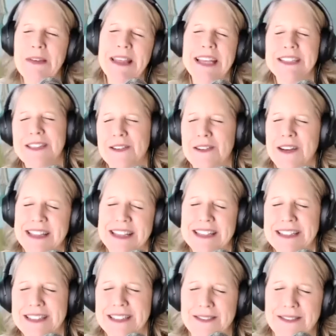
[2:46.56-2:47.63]
they do it and they
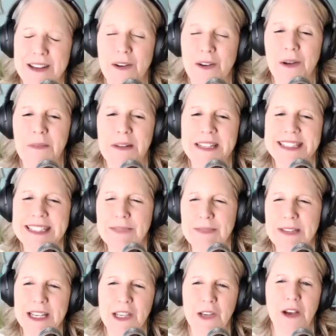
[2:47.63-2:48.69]
just don't know it, but it seems
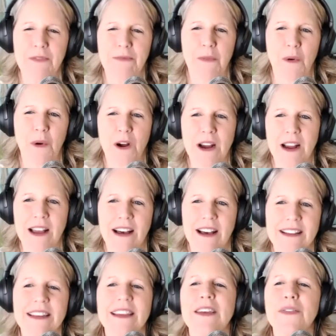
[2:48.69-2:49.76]
like you have more uh,
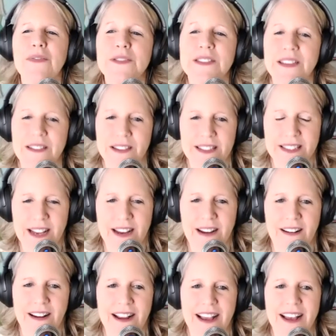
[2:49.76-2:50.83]
gifts in this
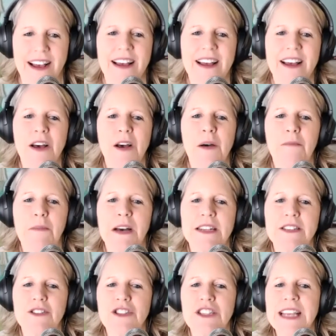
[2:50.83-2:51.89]
area.
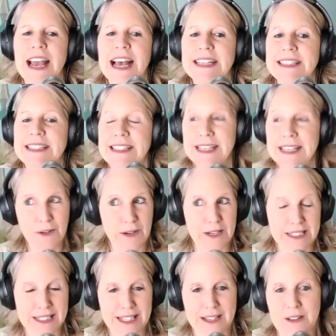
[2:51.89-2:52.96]
But she has
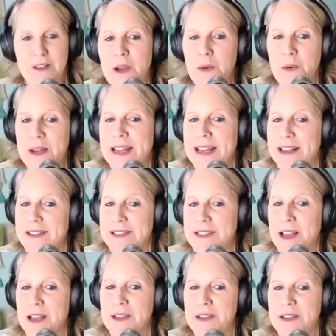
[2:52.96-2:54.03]
secrets no one else
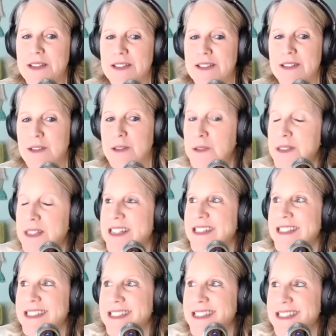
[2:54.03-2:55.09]

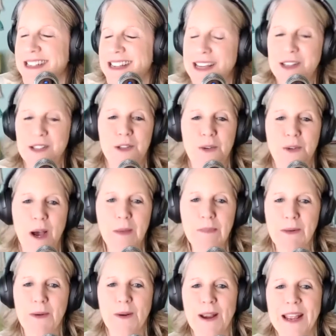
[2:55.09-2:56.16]
uses to
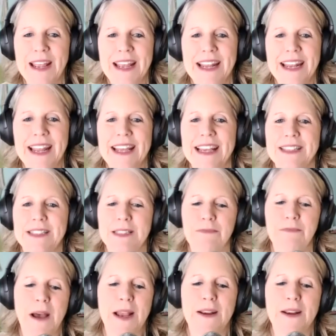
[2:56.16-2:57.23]
upgrade,
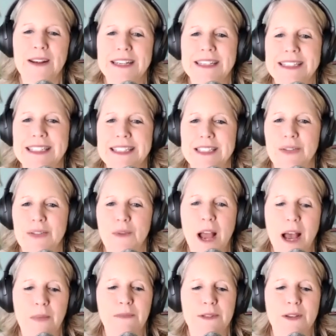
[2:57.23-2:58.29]
inspire, and
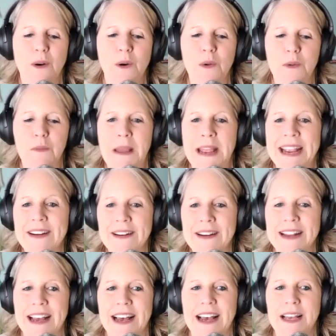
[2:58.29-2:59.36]
disrupt old
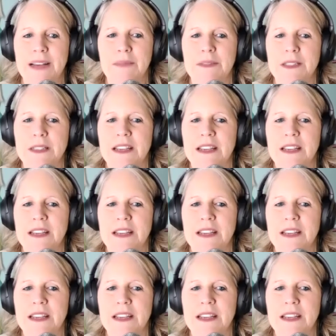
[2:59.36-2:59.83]
paradigms.